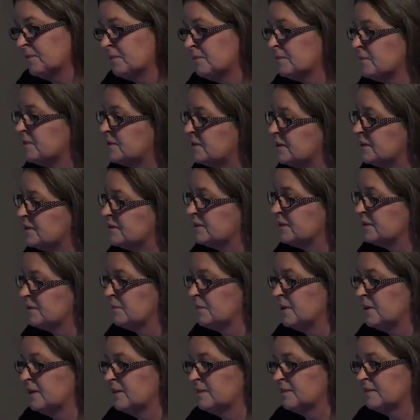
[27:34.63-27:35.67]

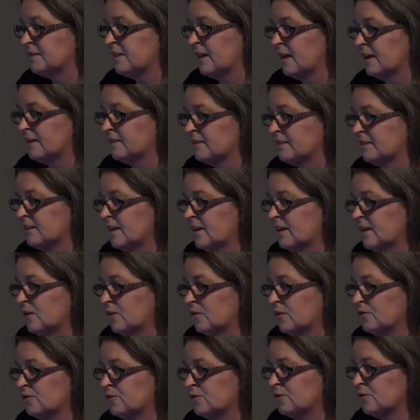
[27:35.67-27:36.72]
system is that,
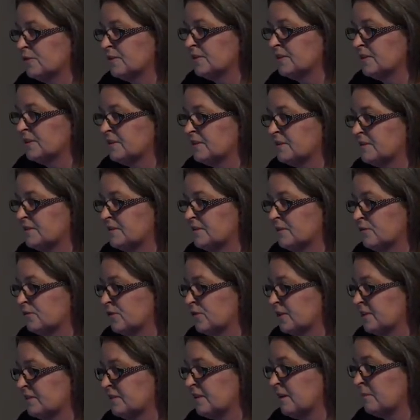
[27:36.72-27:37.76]
of course, it's,
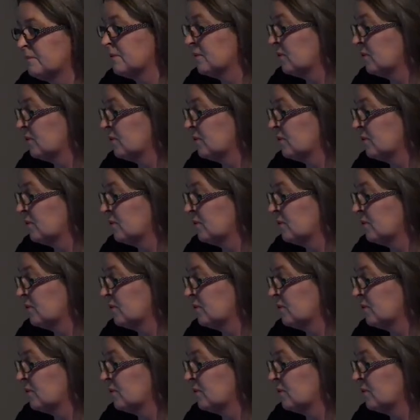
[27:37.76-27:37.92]
for example,